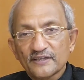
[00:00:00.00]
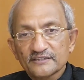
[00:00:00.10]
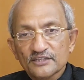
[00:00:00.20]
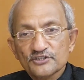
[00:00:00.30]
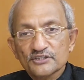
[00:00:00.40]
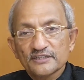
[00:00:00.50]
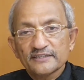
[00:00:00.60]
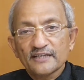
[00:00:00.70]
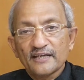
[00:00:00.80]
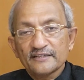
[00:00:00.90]

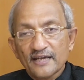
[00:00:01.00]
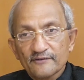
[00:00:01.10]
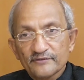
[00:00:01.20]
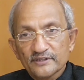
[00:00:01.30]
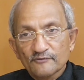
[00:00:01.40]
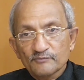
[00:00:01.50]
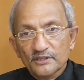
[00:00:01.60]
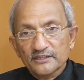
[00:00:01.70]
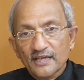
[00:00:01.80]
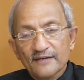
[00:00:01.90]
financially and have enough
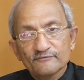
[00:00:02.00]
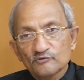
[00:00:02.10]
money have